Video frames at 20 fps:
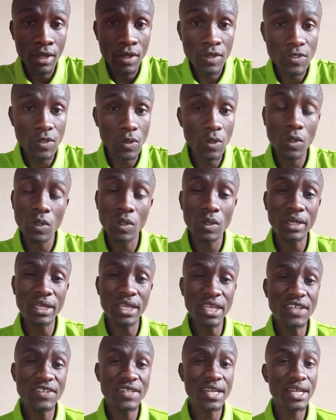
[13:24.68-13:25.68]
So
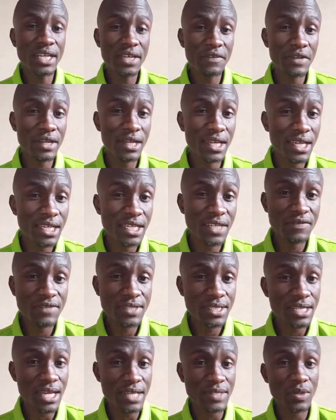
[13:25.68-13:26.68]
each and every elective
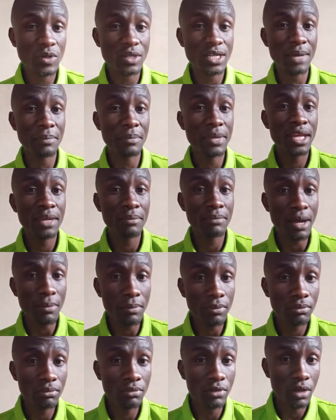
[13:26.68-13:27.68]
seat has got a
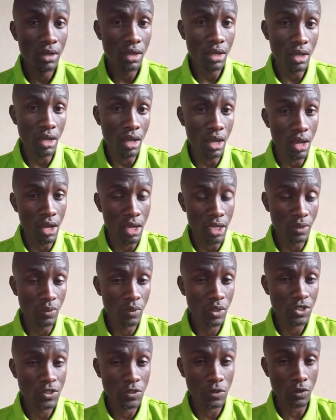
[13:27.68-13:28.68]
minimum
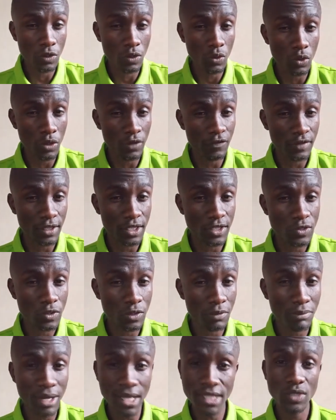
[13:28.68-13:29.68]
educational
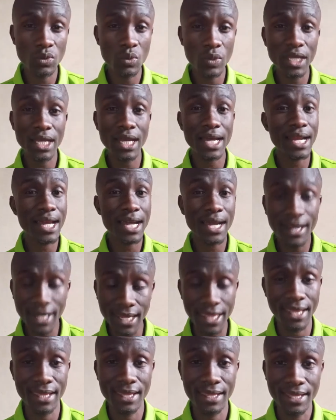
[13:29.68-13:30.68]
qualification, but we can
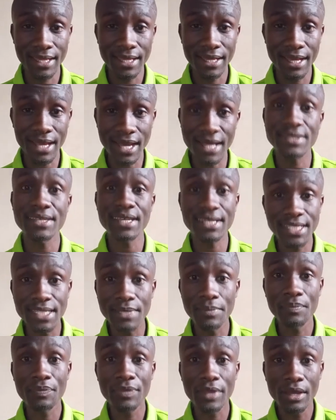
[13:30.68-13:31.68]
agree as a
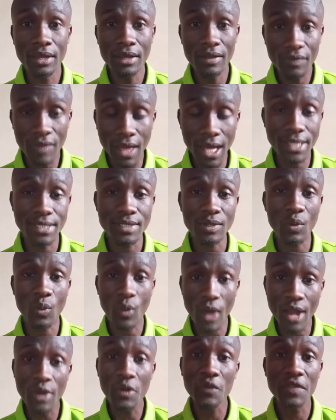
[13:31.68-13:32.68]
team that
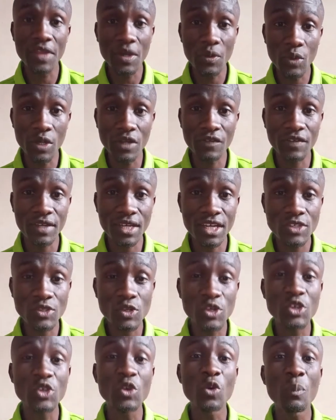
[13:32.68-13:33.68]
one of the
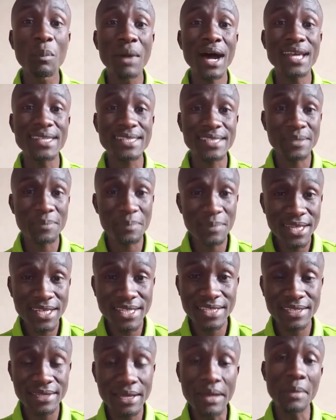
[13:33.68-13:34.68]
qualifications, you must
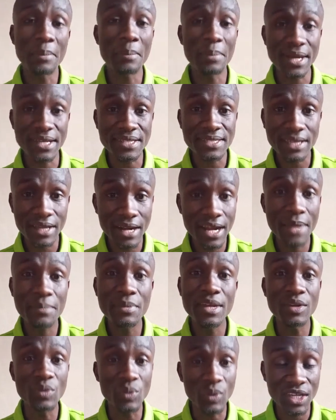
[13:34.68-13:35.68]
meet
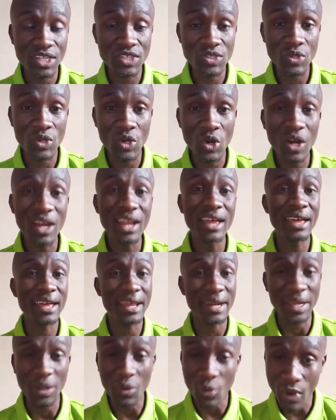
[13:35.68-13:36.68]
prescribed educational
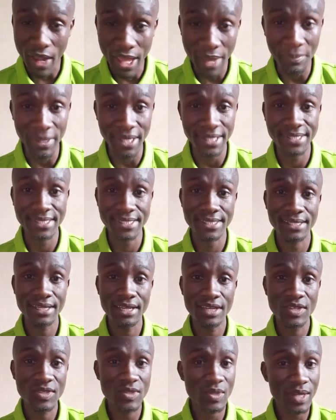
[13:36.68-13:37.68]
requirements.
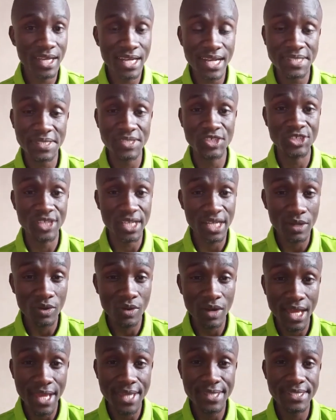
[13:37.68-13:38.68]
So let us
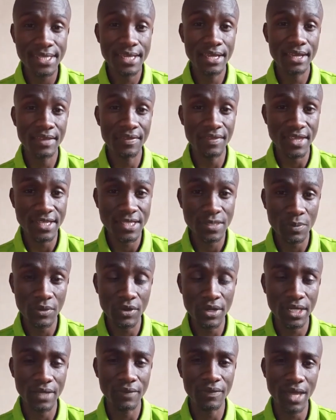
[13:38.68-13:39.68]
generalize this
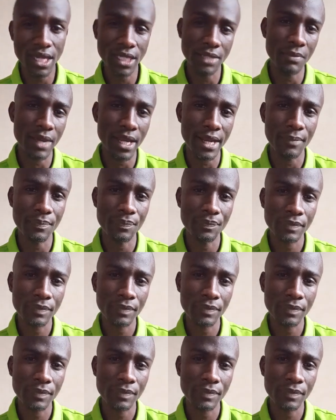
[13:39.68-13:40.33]
point in that manner.